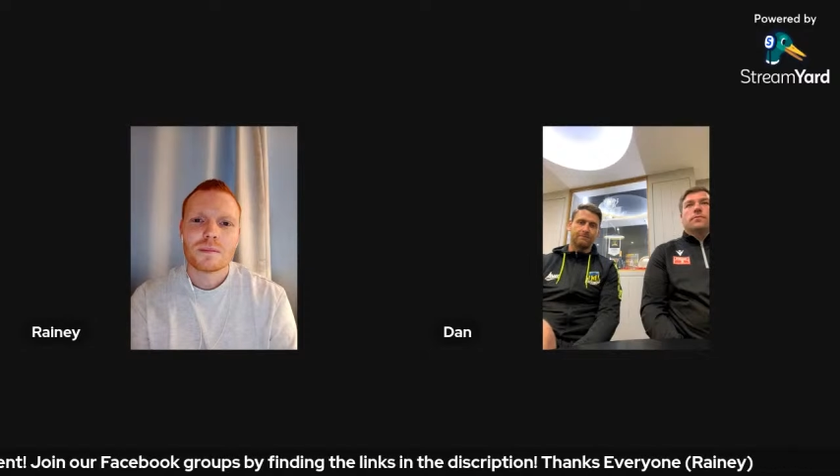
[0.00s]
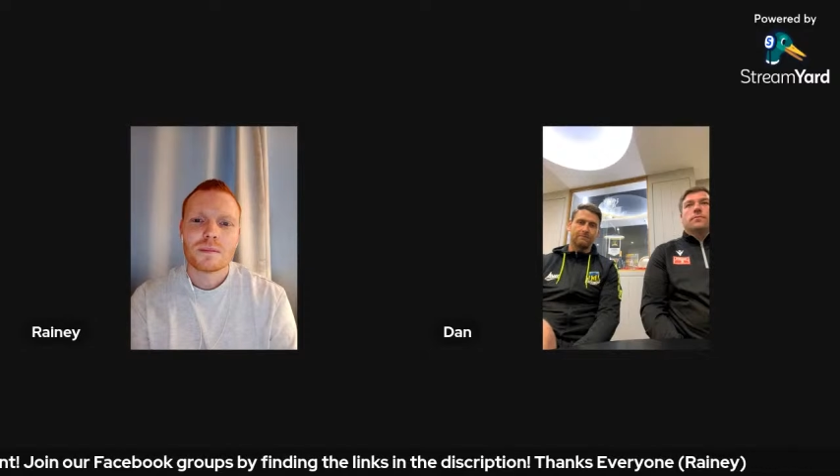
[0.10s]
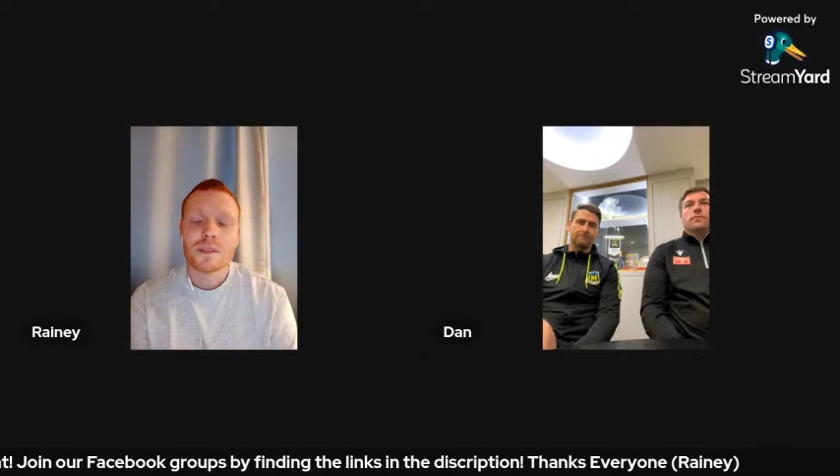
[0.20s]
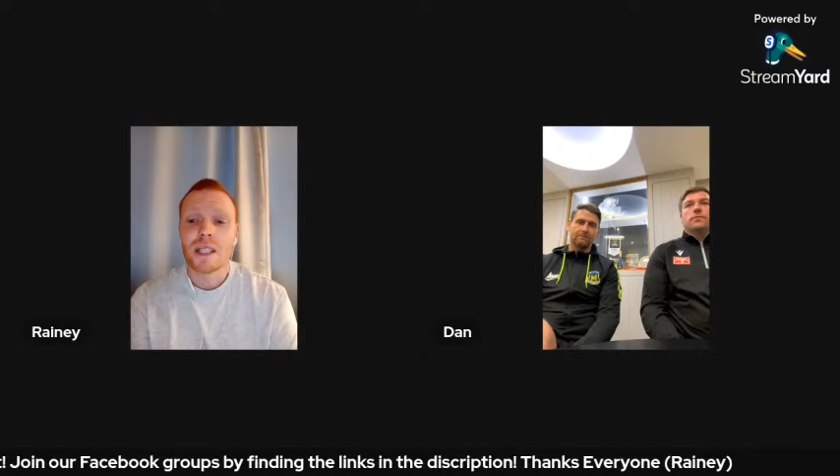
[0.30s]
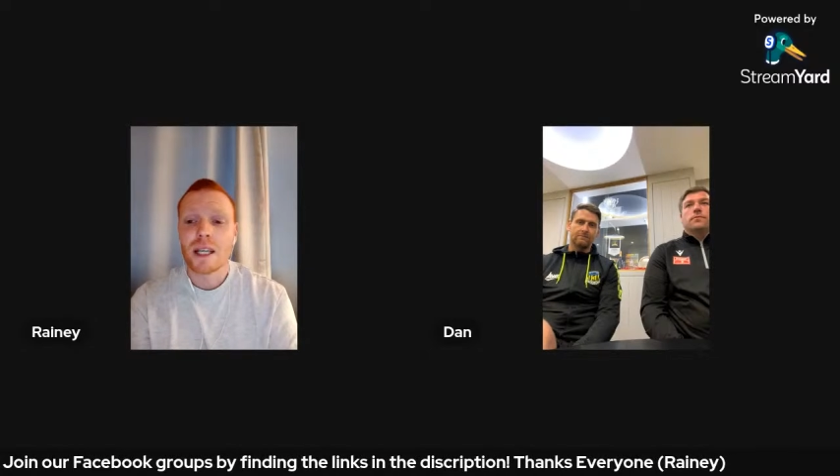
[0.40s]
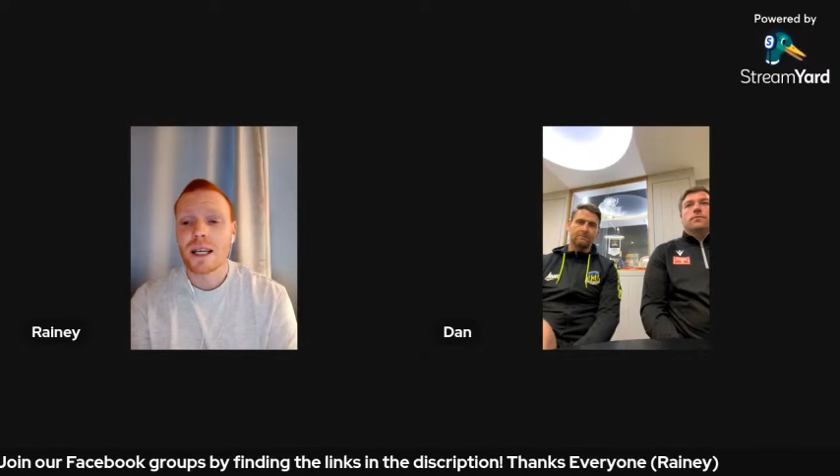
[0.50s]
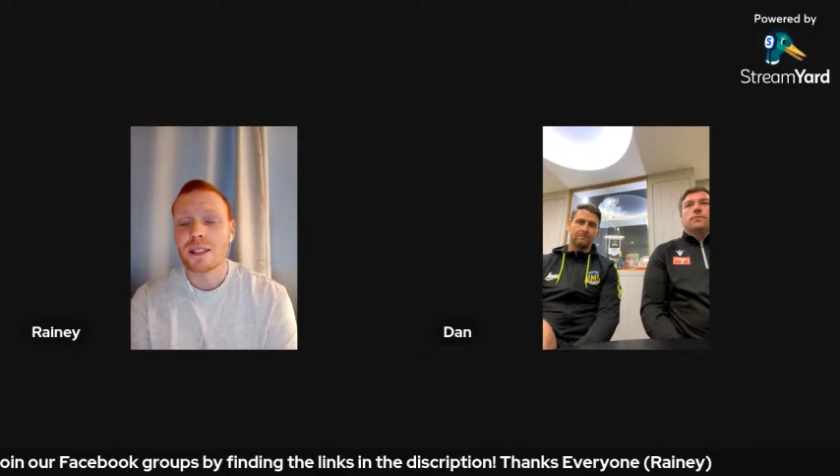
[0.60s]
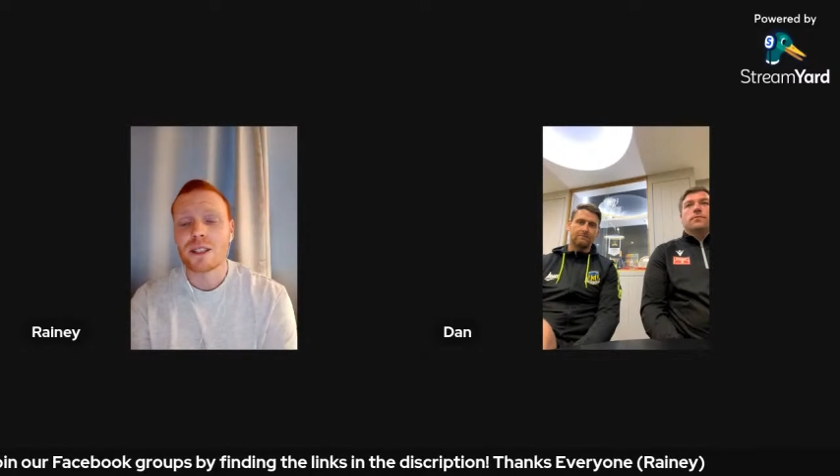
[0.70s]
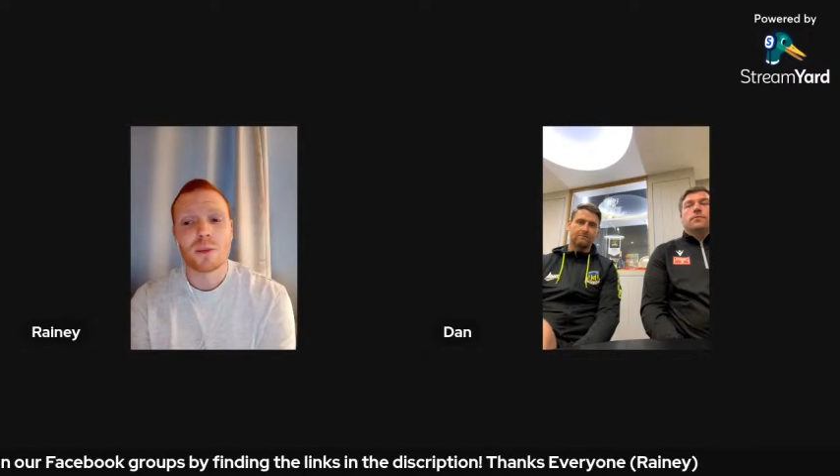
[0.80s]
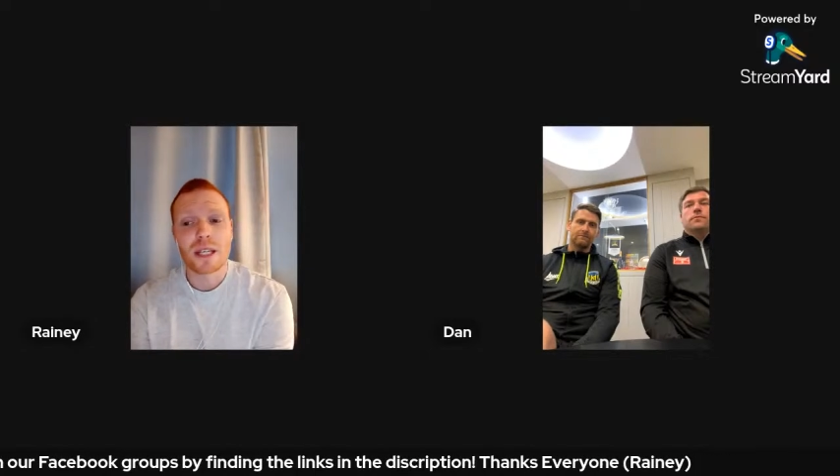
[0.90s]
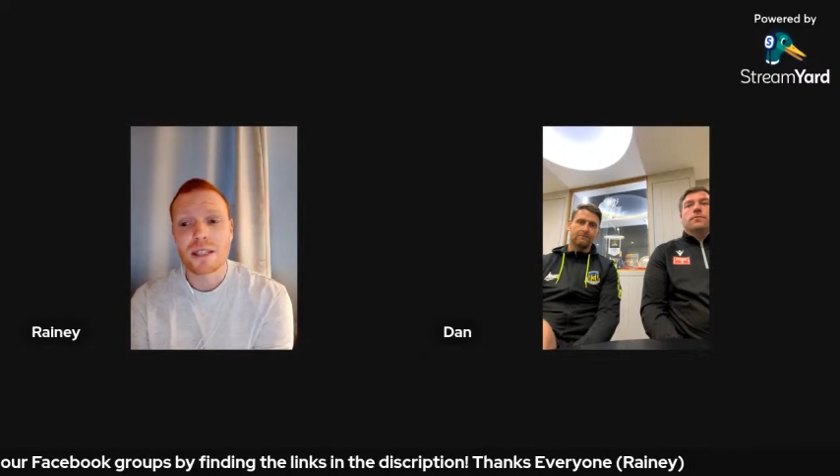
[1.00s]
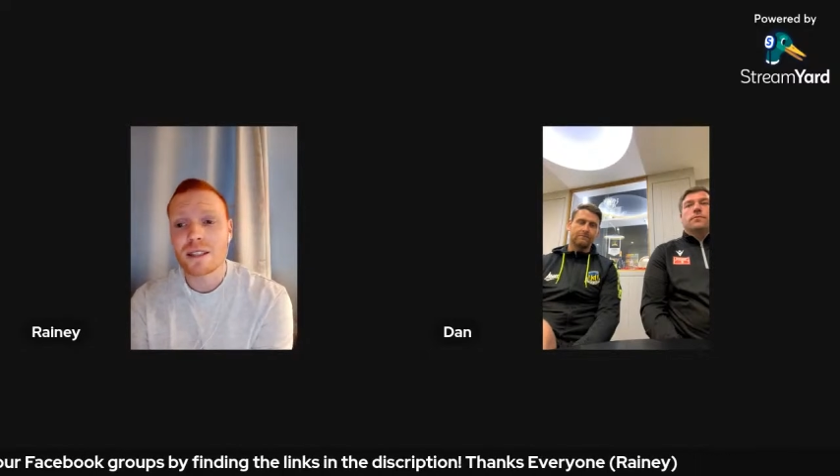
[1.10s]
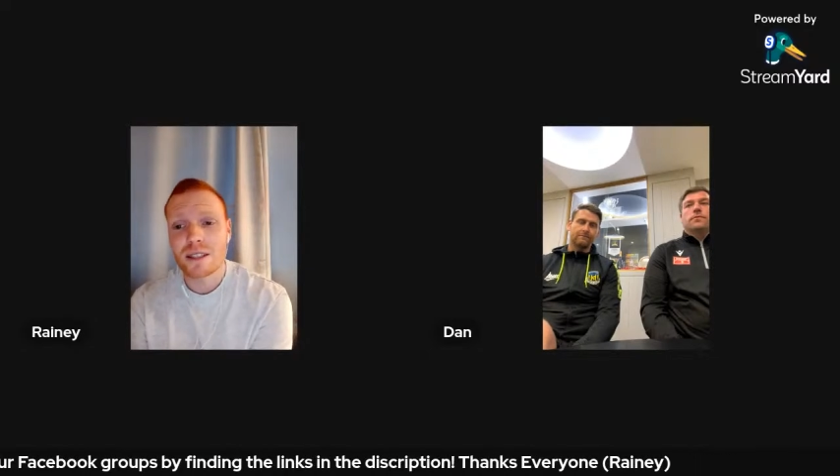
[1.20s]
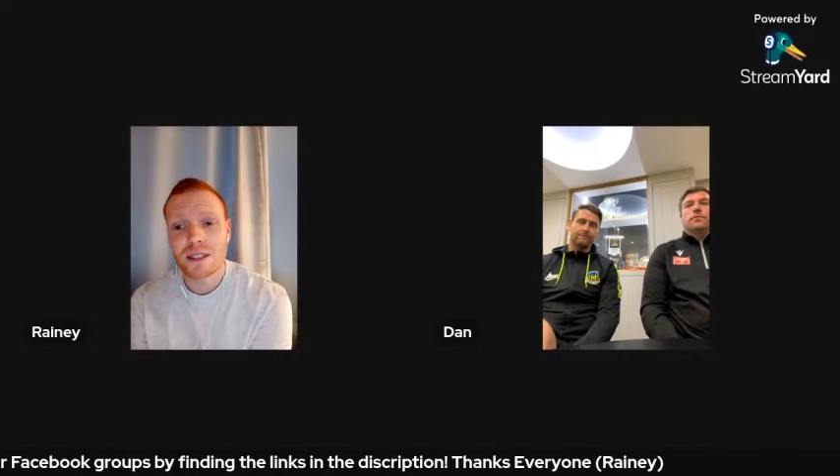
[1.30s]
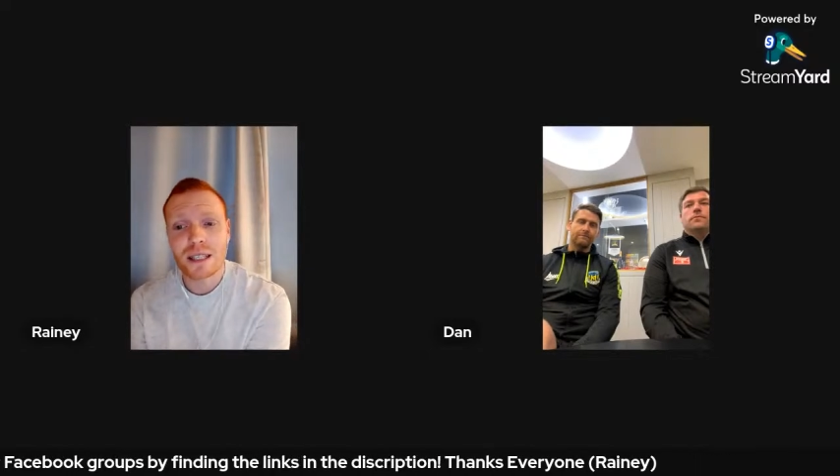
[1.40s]
Yeah, like you say, it'd be nice to
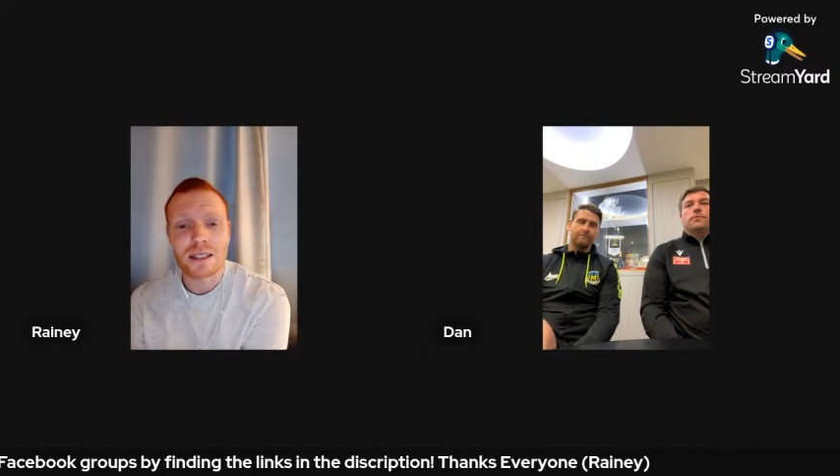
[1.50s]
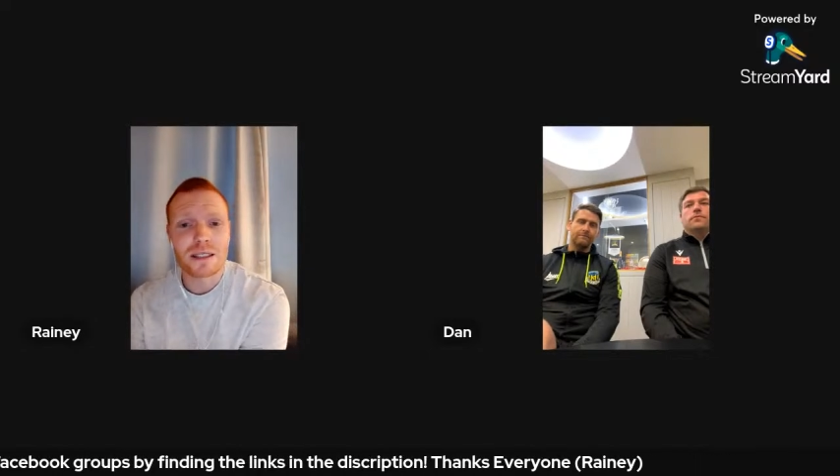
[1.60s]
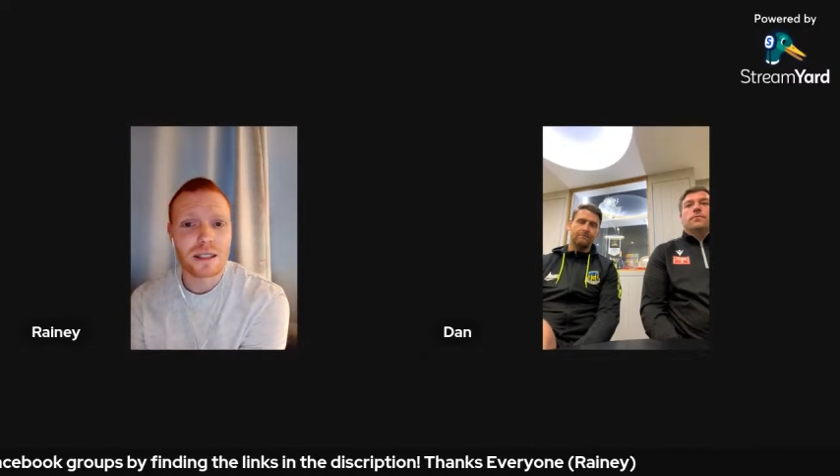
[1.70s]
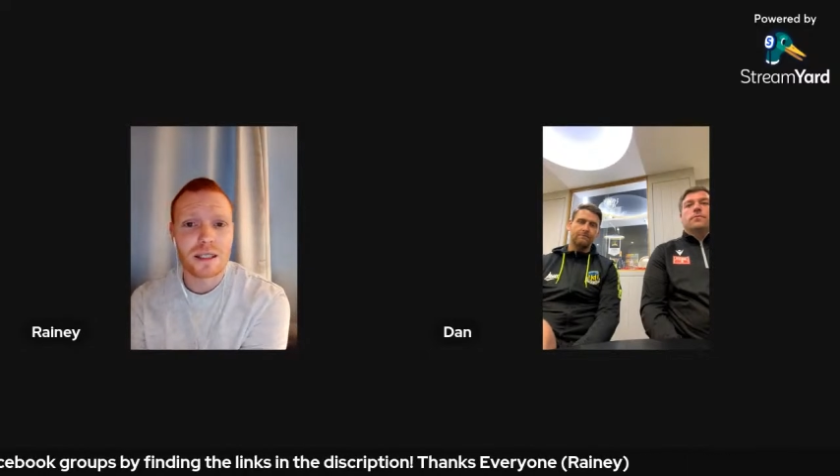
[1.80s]
see, like you say,